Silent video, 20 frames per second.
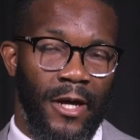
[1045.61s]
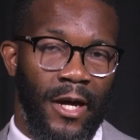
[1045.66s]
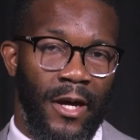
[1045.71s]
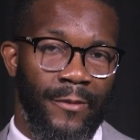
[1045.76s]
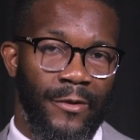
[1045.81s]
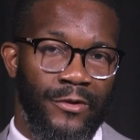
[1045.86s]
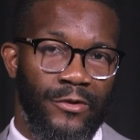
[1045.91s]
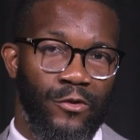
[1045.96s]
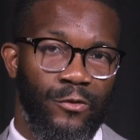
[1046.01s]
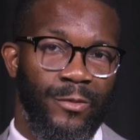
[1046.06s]

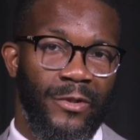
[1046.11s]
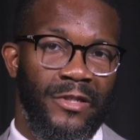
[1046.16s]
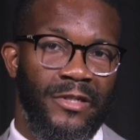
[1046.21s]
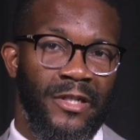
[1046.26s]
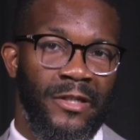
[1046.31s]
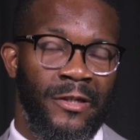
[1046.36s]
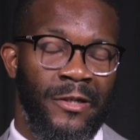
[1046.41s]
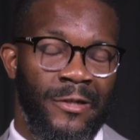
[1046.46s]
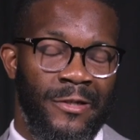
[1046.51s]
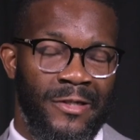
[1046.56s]
the
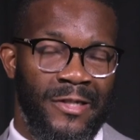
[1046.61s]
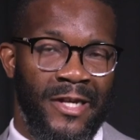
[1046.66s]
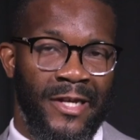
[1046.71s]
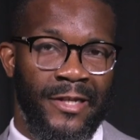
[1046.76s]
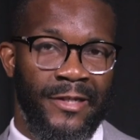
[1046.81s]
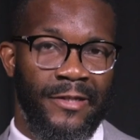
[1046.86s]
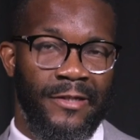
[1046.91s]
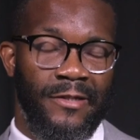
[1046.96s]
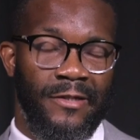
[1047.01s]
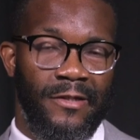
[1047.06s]
superintendent's
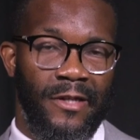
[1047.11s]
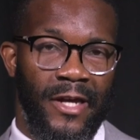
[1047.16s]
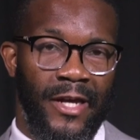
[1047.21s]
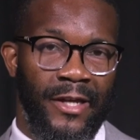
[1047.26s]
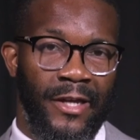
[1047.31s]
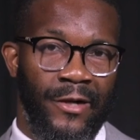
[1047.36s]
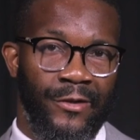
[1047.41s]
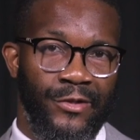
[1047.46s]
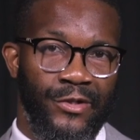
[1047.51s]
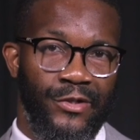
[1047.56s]
desk and
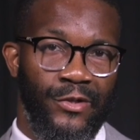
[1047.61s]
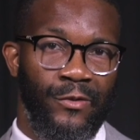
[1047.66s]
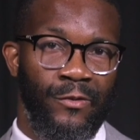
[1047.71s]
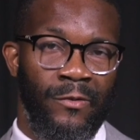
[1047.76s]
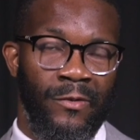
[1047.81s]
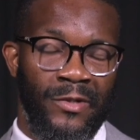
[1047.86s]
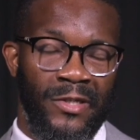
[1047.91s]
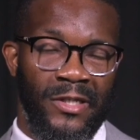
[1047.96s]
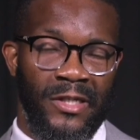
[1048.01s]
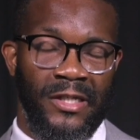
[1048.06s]
our
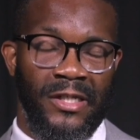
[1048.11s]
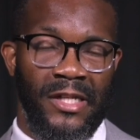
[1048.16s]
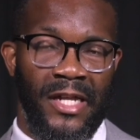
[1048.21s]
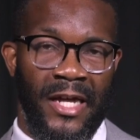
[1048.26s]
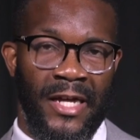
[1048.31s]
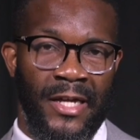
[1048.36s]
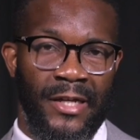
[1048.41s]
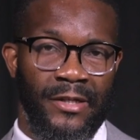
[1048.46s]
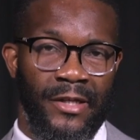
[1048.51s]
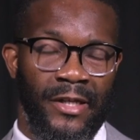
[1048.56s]
students in
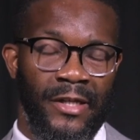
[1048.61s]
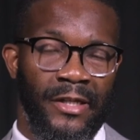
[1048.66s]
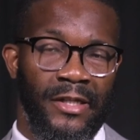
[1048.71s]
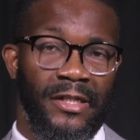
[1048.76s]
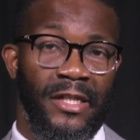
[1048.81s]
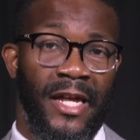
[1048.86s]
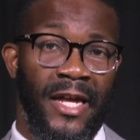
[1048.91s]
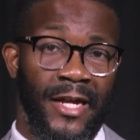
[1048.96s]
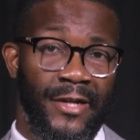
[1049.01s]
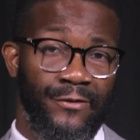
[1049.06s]
the
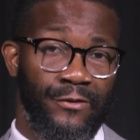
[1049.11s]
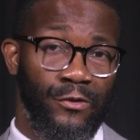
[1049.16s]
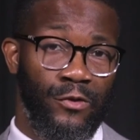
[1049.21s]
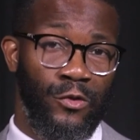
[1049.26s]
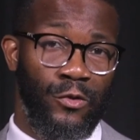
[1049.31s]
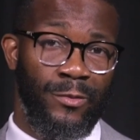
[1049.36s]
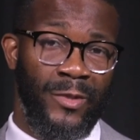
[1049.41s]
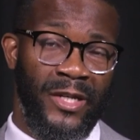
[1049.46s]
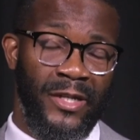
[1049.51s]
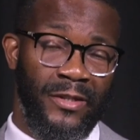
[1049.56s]

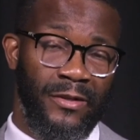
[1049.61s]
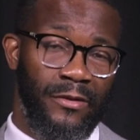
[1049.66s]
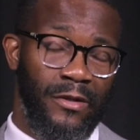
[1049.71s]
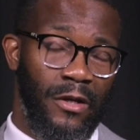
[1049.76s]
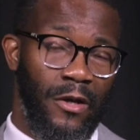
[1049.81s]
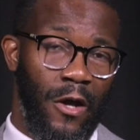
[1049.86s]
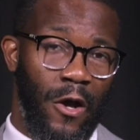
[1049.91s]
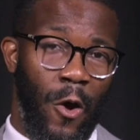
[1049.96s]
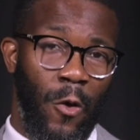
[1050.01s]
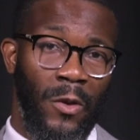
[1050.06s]
classroom and
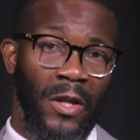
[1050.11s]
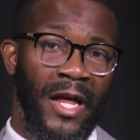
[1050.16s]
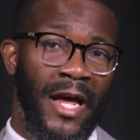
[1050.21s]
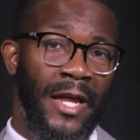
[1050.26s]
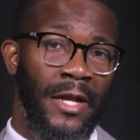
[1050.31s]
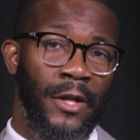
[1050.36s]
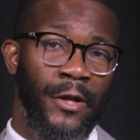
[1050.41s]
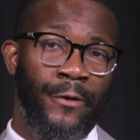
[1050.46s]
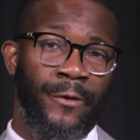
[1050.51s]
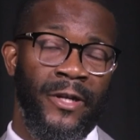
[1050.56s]

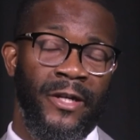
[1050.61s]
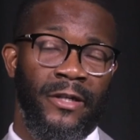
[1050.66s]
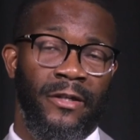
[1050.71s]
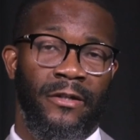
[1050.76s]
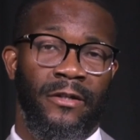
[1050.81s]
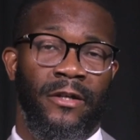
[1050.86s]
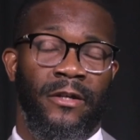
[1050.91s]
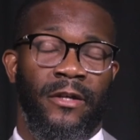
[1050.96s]
online learning.